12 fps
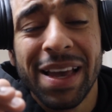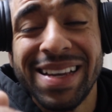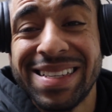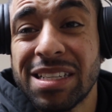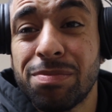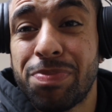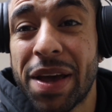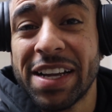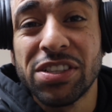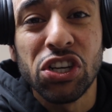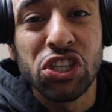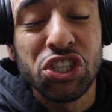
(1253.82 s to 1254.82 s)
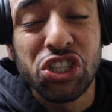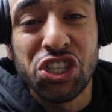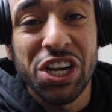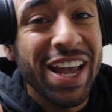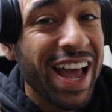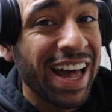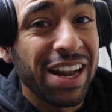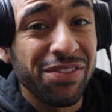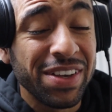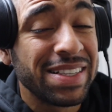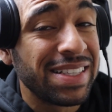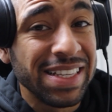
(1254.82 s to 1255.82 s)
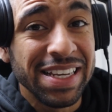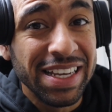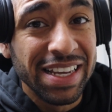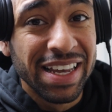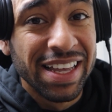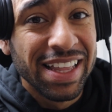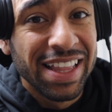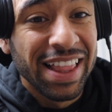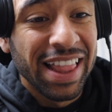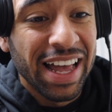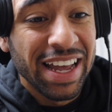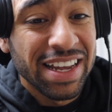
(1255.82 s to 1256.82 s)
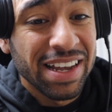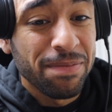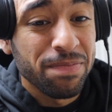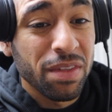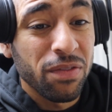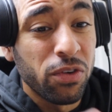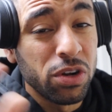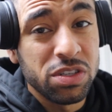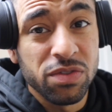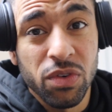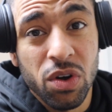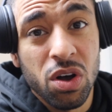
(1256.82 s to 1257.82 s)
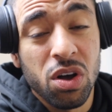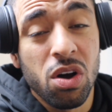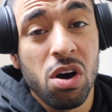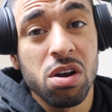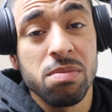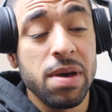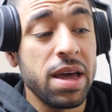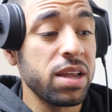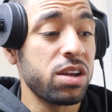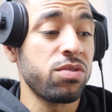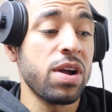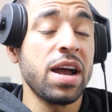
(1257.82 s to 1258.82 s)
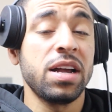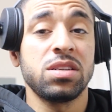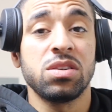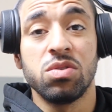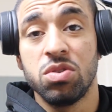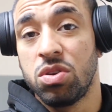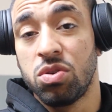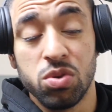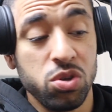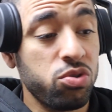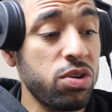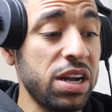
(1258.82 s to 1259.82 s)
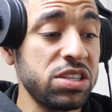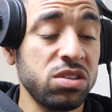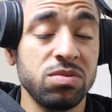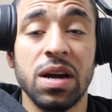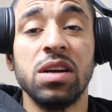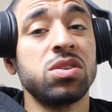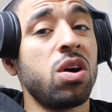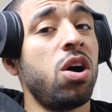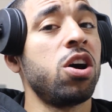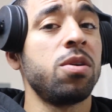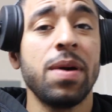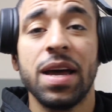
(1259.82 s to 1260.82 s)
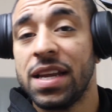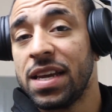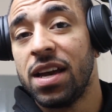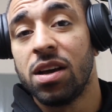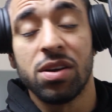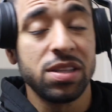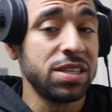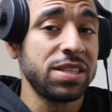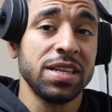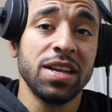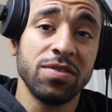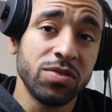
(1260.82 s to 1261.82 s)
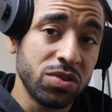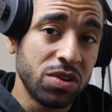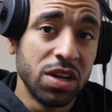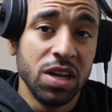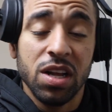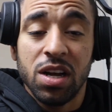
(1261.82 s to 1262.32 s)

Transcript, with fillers: He just banged the shit out of his knee. Like, first of all, automatic crash. When you crash in rounds, automatic L at this level.